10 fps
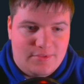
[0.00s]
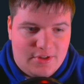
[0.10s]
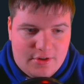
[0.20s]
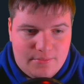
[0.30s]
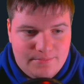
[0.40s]

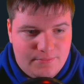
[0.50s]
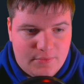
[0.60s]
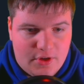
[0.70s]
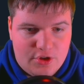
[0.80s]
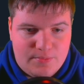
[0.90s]

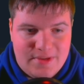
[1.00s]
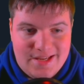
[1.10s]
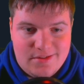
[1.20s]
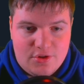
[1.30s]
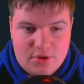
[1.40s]
it'll just be
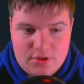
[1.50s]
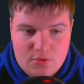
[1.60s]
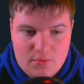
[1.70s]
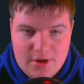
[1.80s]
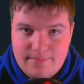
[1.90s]
easier
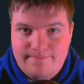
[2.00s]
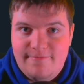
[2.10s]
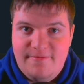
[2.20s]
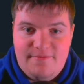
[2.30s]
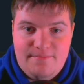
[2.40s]
to
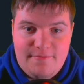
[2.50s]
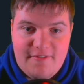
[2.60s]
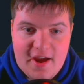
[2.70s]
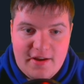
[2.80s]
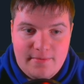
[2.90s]

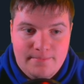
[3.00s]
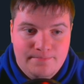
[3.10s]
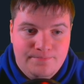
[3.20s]
find.